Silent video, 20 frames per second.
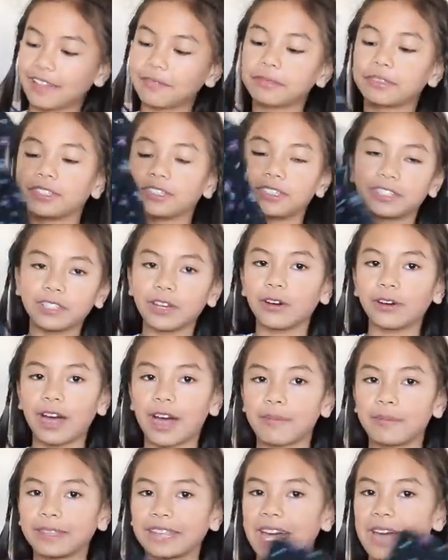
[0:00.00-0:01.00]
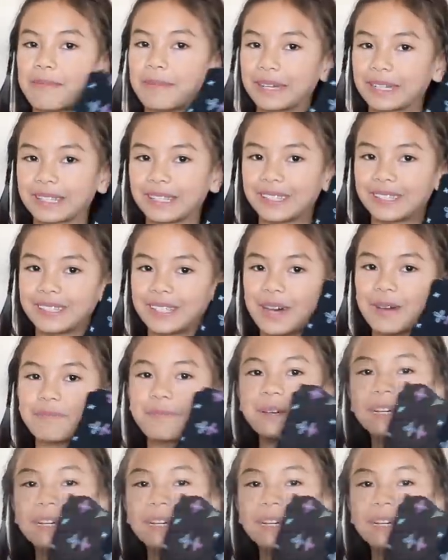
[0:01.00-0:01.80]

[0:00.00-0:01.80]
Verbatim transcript: I'm so happy that I picked this up.